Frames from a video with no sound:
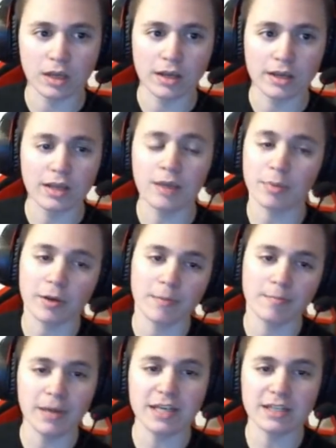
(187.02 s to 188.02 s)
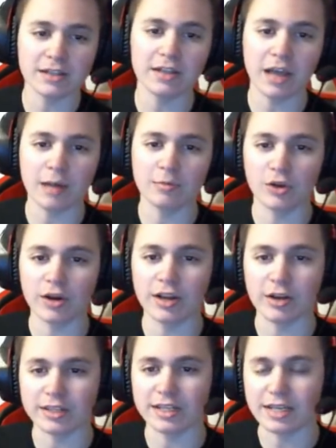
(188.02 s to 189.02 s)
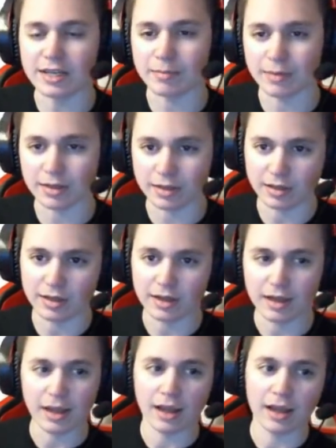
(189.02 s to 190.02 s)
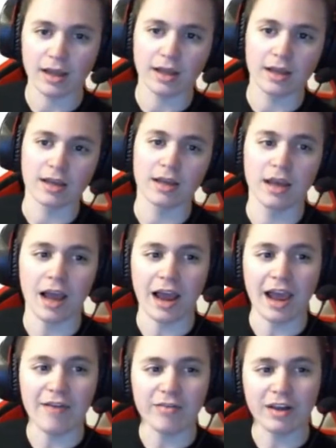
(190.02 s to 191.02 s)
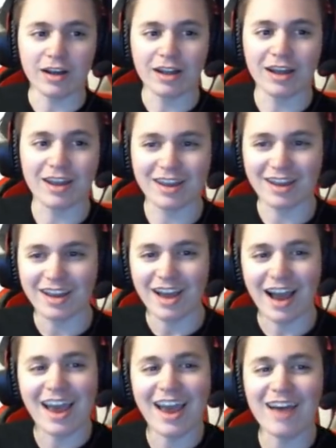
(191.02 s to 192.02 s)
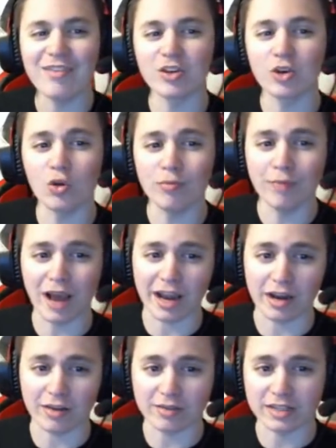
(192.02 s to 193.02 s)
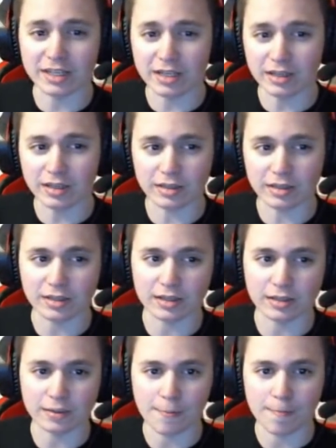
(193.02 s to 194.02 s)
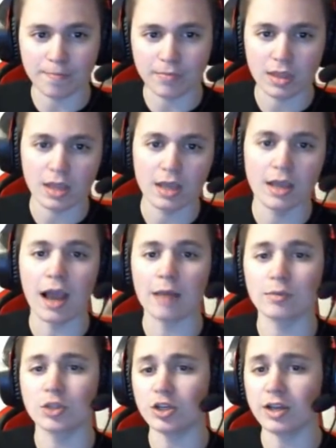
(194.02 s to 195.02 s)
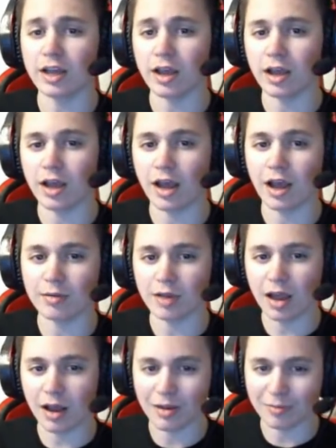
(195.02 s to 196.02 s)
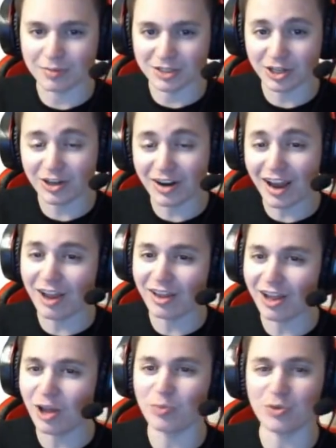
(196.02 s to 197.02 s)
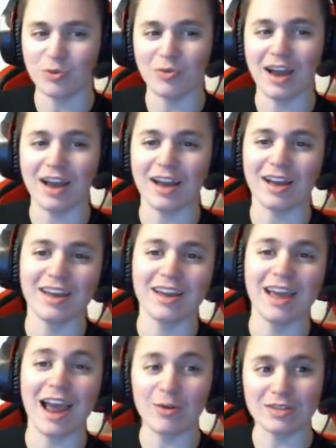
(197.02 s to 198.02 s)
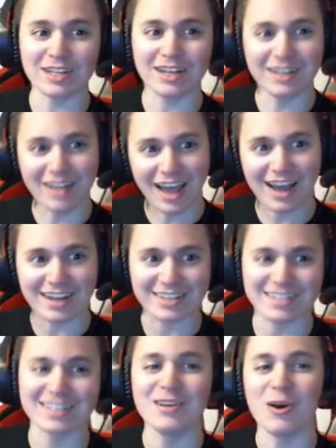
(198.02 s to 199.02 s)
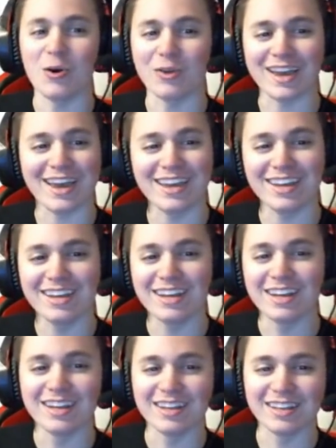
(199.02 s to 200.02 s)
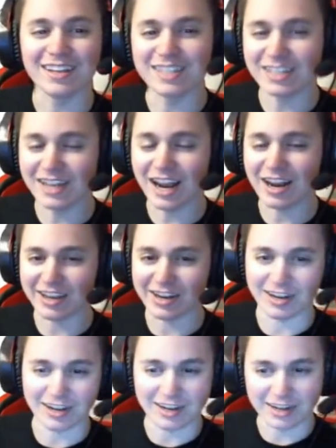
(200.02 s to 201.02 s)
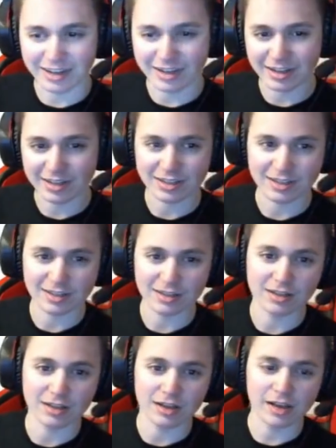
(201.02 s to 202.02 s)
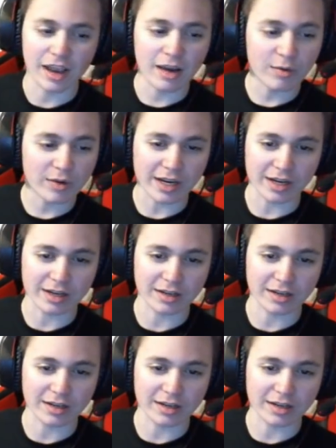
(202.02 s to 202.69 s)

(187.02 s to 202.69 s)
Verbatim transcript: Yep, basically I'm joining your team. I have a, I have a gold mine of skills. I'm sure that I'm, I'm sure I'll help you out a lot. Okay, let's get out of here. Can't read.